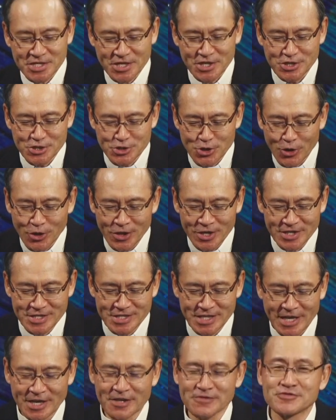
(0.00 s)
control
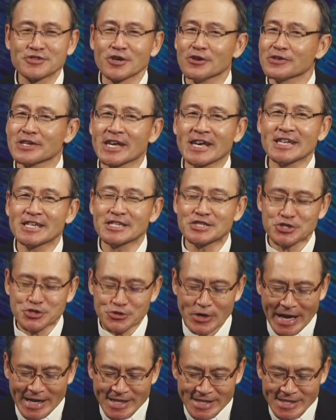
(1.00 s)
yourselves. Don't get
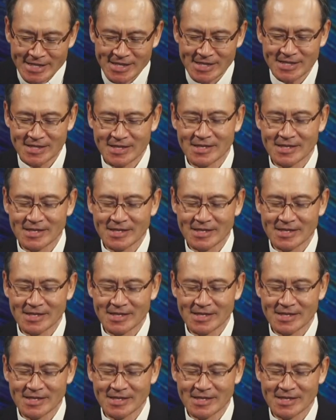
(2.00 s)
distracted.